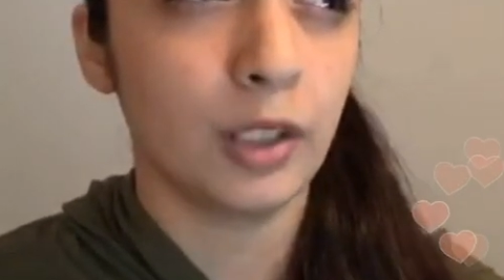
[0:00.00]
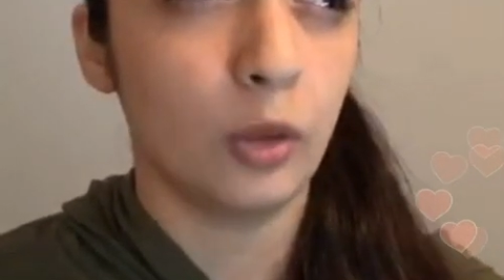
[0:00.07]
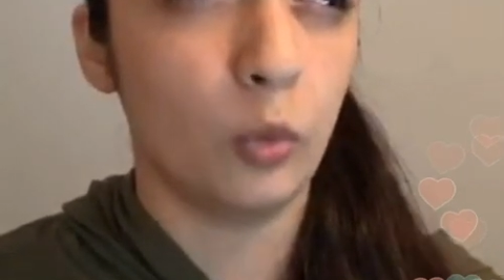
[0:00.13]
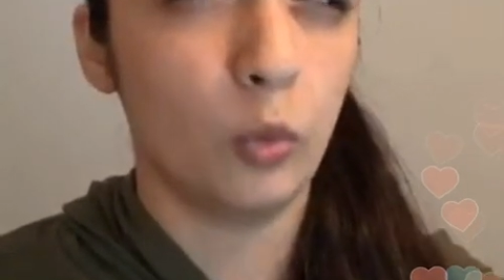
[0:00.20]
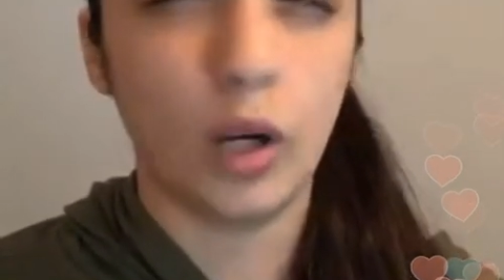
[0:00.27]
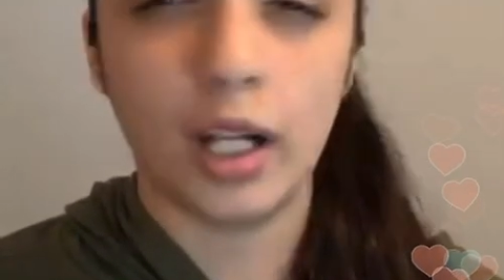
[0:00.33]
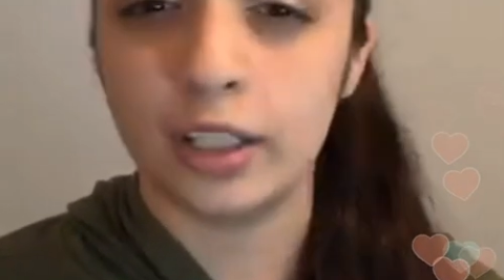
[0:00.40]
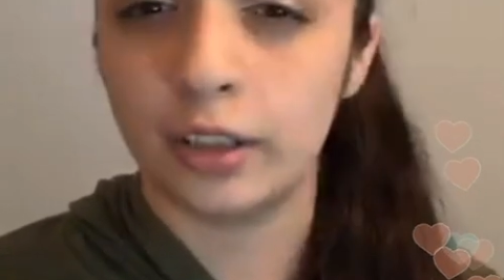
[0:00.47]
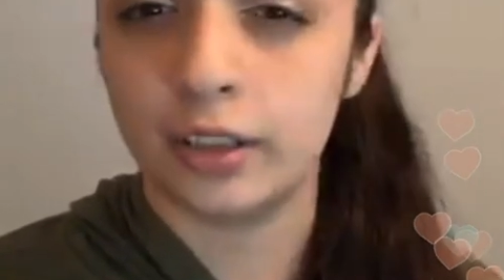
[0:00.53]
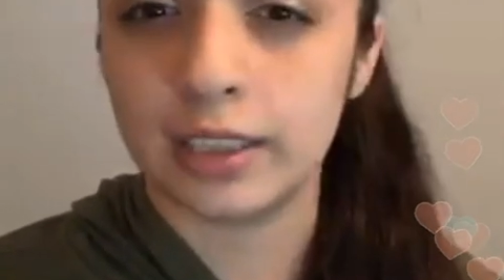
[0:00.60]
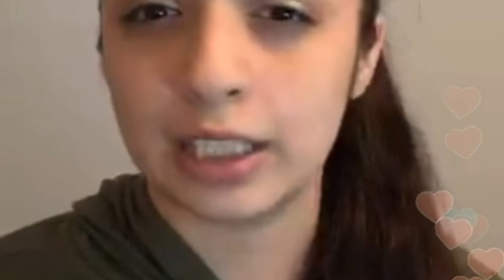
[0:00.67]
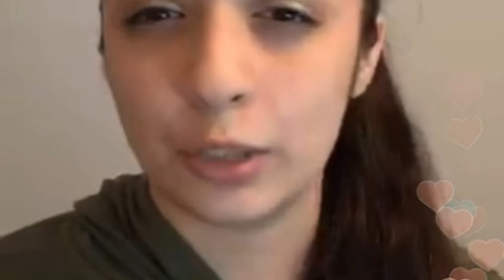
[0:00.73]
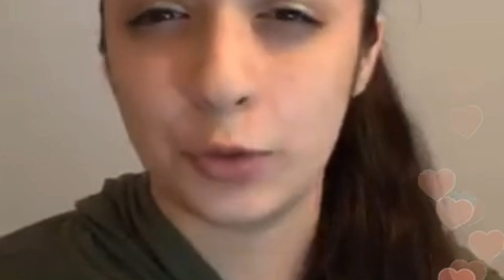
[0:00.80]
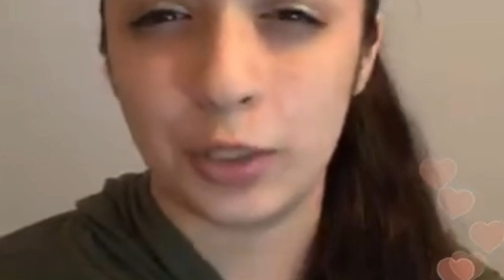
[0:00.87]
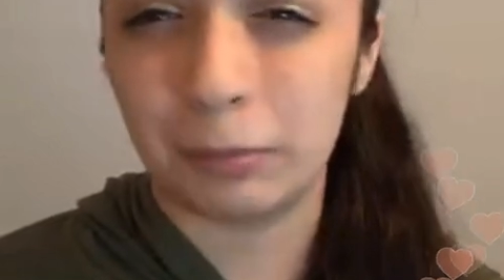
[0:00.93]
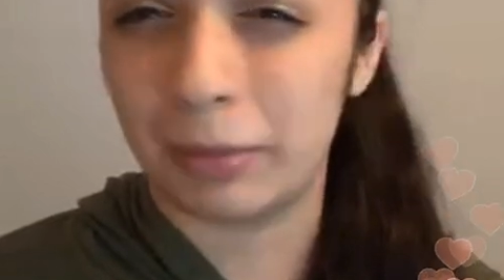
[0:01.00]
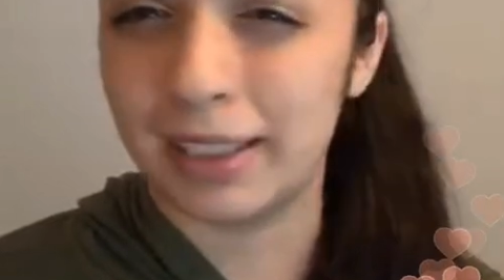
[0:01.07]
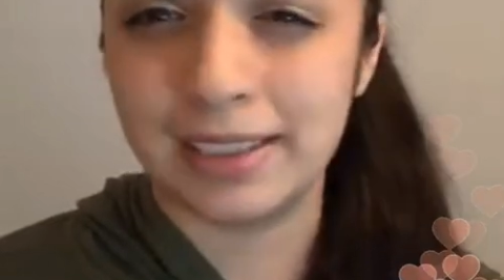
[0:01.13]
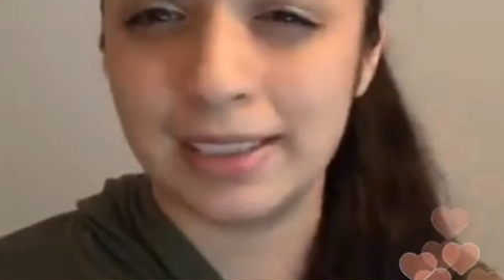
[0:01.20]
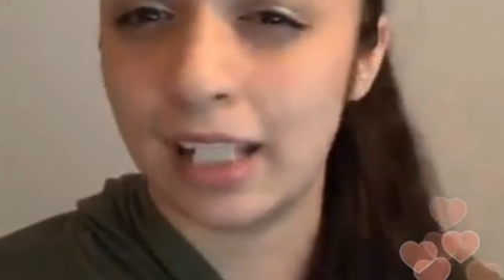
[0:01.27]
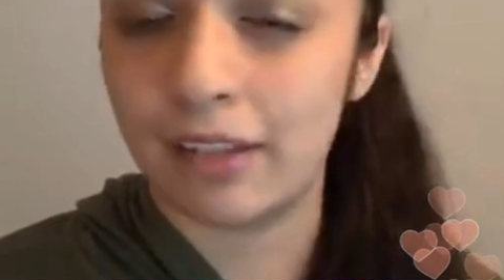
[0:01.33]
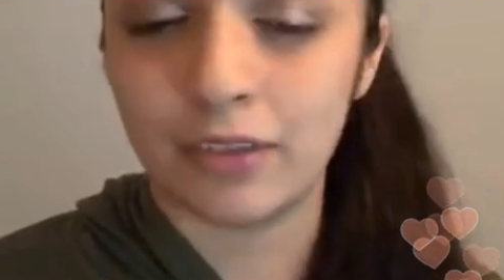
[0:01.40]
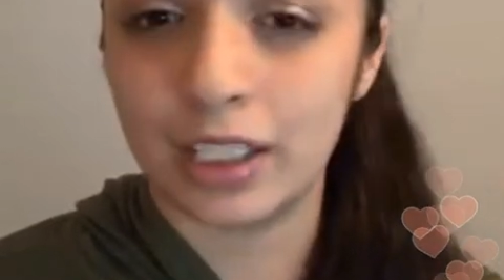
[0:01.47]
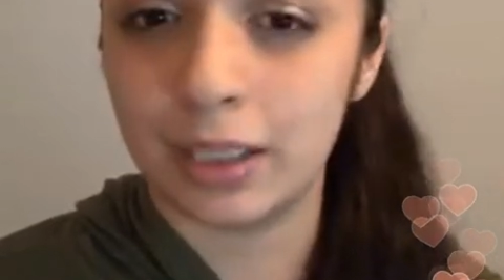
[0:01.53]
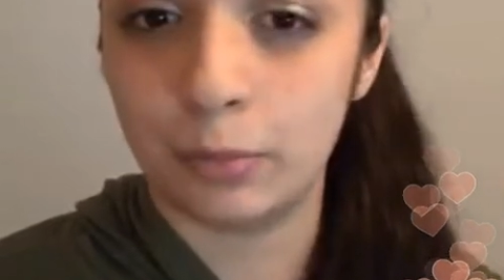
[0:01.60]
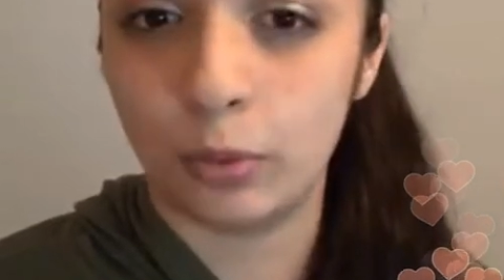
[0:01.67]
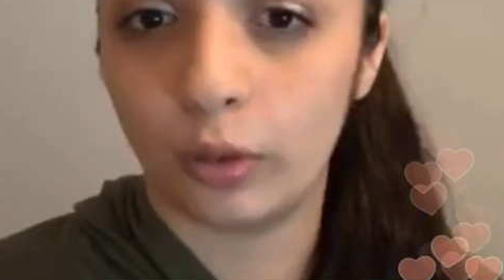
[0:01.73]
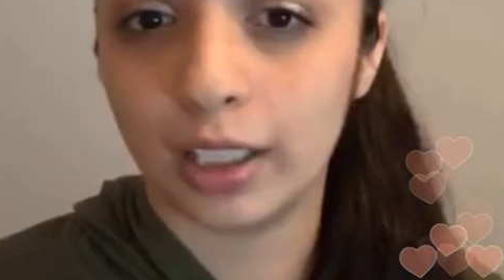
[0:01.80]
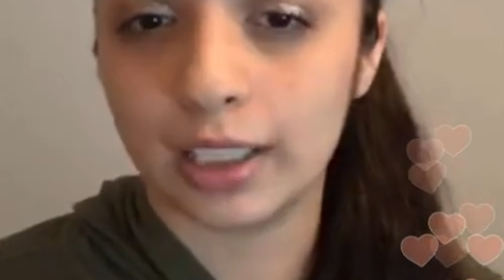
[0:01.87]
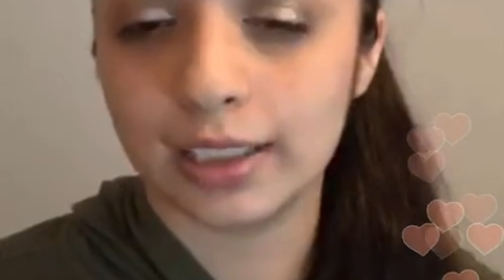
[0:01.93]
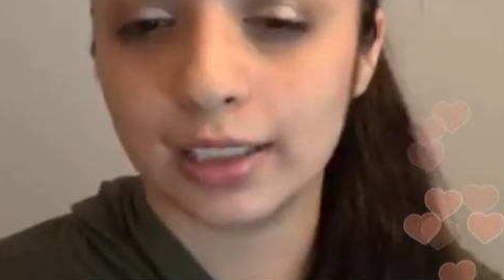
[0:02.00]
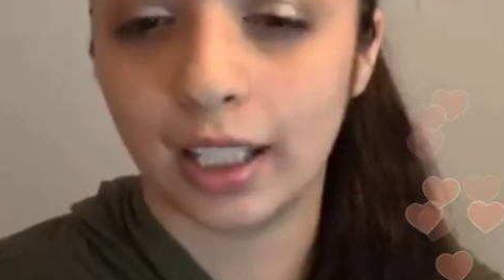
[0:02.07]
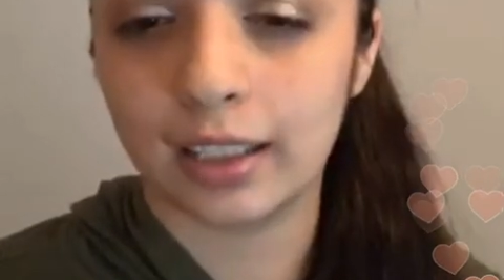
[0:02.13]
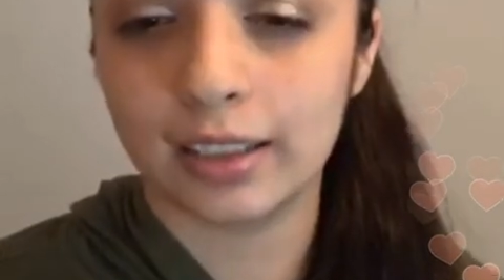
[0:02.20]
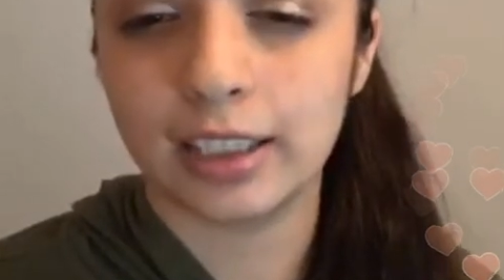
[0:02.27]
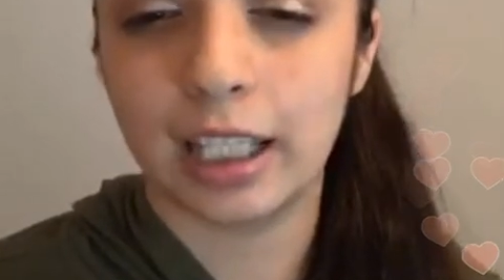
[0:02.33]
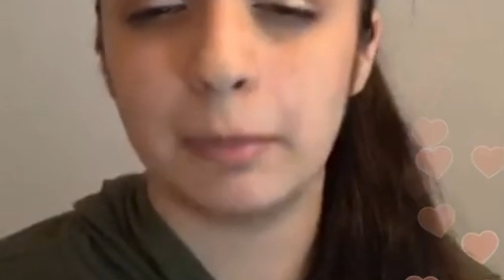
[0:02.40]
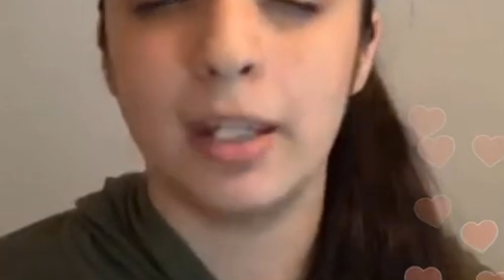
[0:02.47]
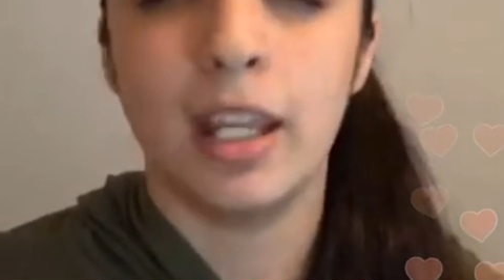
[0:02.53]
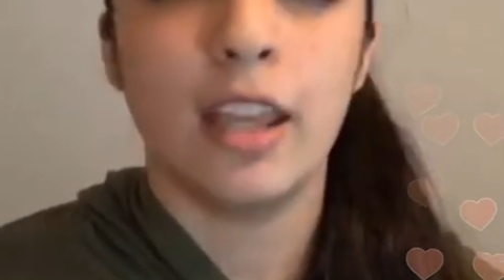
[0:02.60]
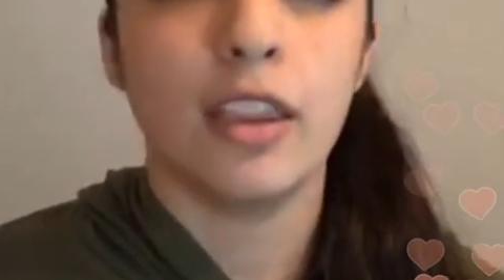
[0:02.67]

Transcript: won her district by 70 points last time.